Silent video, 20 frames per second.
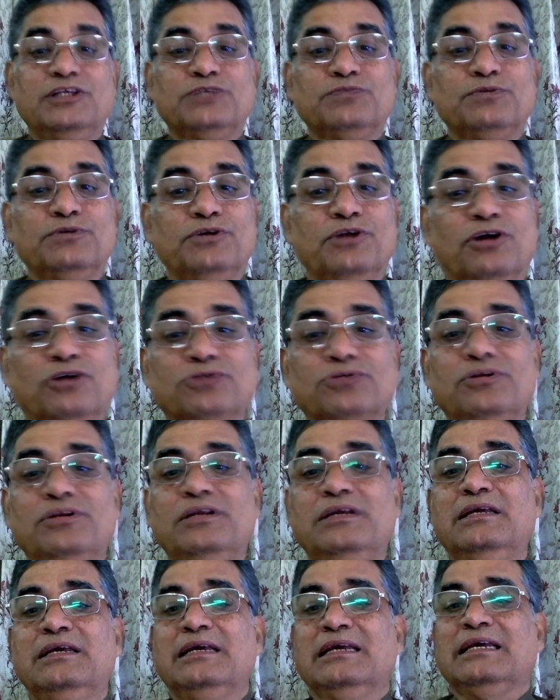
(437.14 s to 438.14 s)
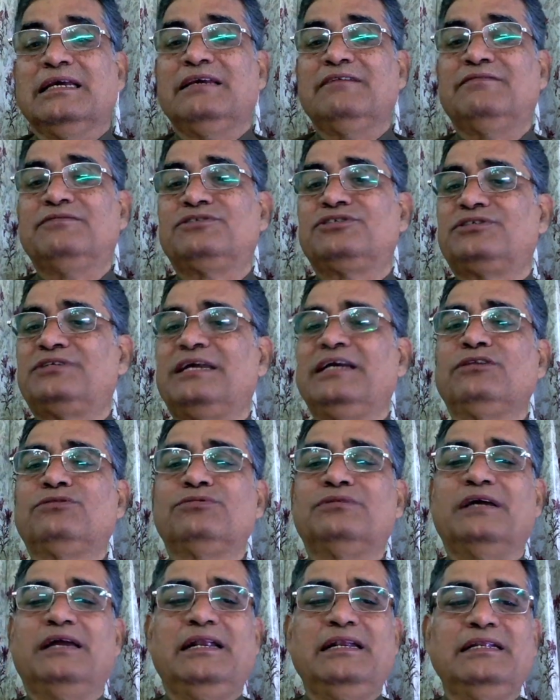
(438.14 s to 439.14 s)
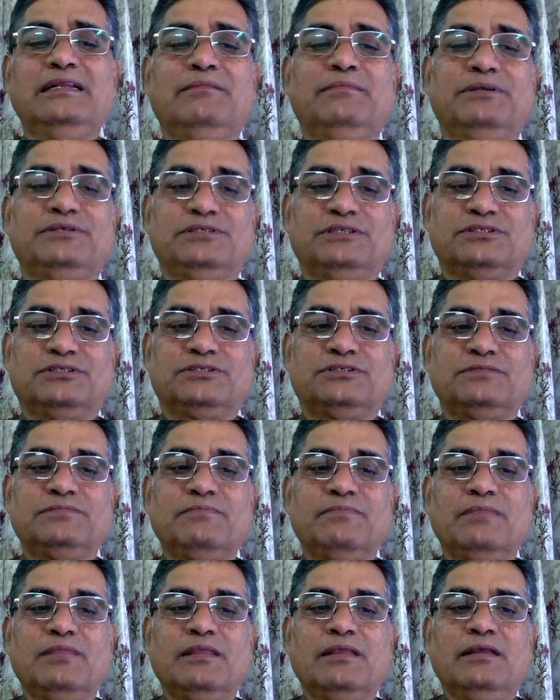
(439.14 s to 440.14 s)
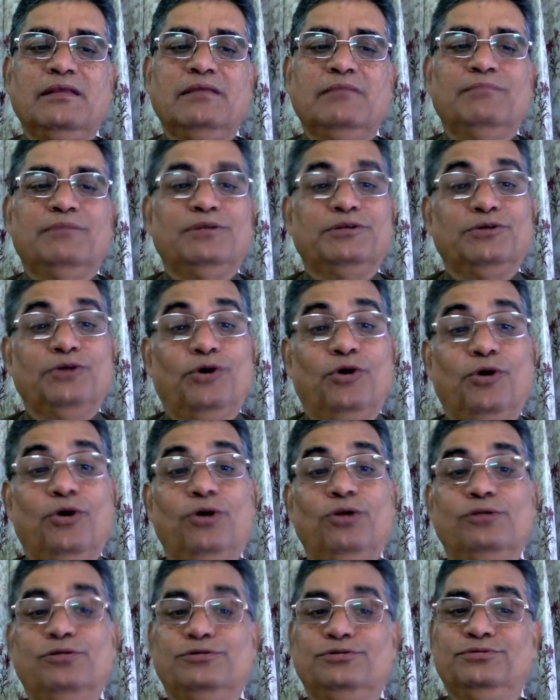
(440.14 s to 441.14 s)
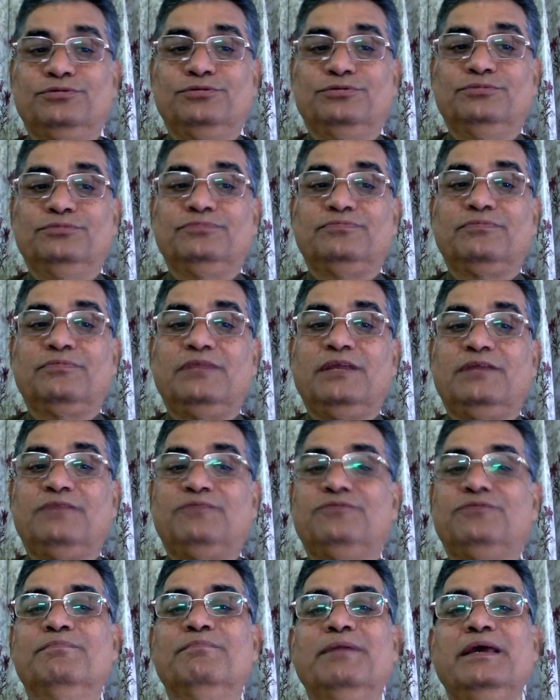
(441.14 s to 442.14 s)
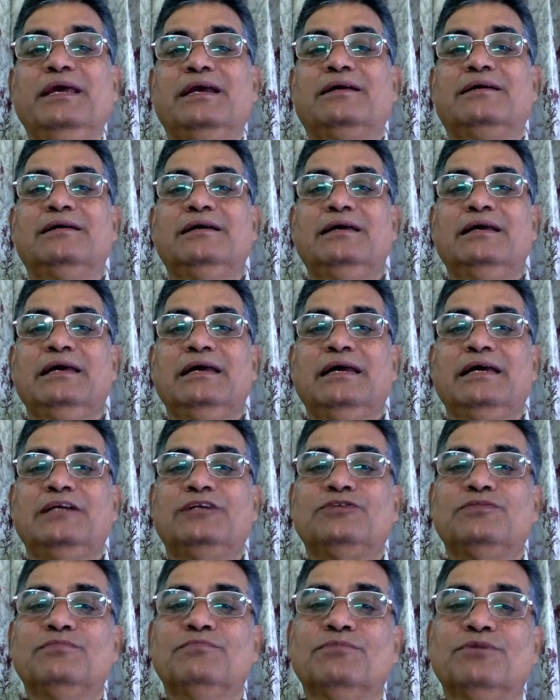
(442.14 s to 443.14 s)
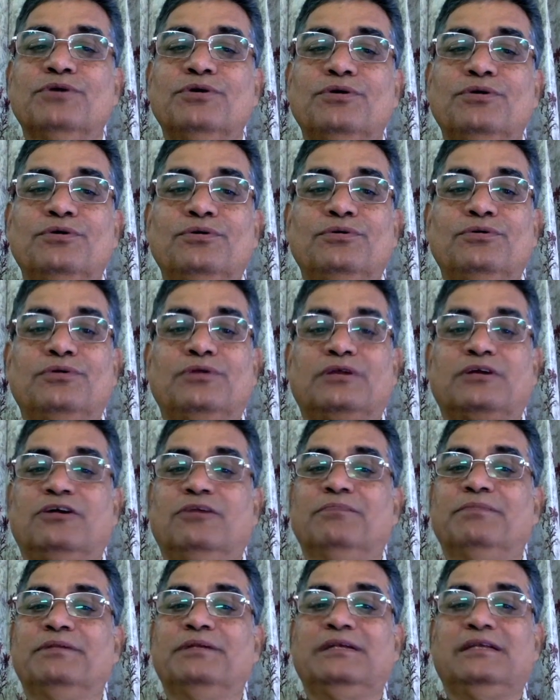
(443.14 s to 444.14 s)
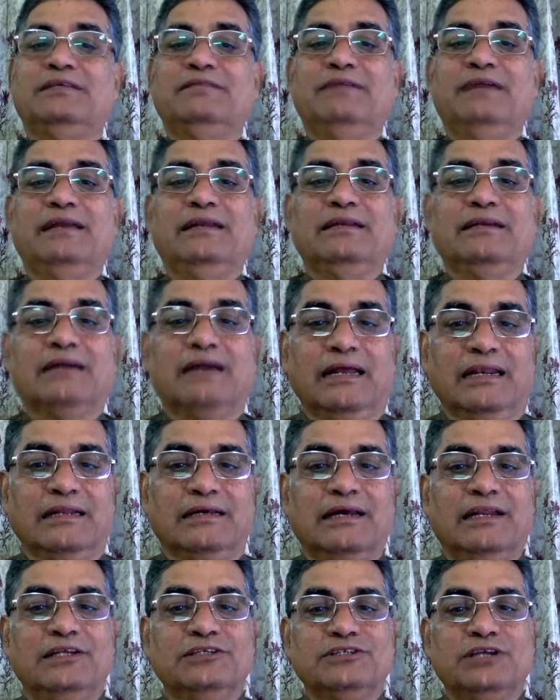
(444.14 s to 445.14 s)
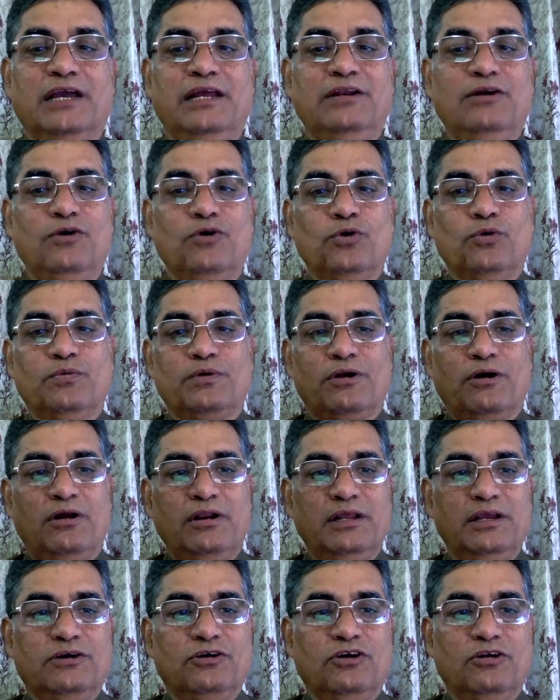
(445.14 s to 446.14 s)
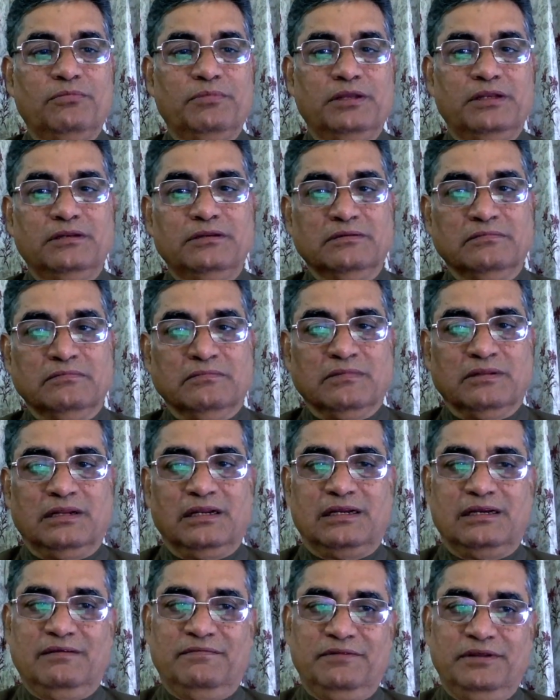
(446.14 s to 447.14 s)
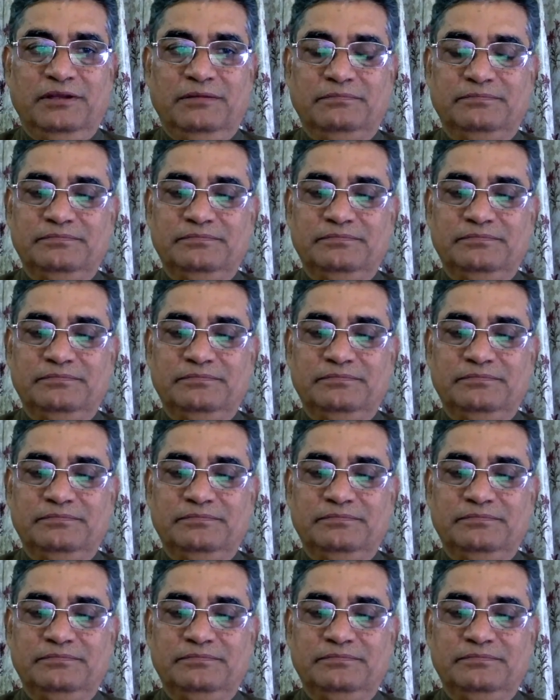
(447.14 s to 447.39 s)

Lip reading: would not only give strength to the Indian business, but also it would make it more competitive and encourage an overall economy recovery.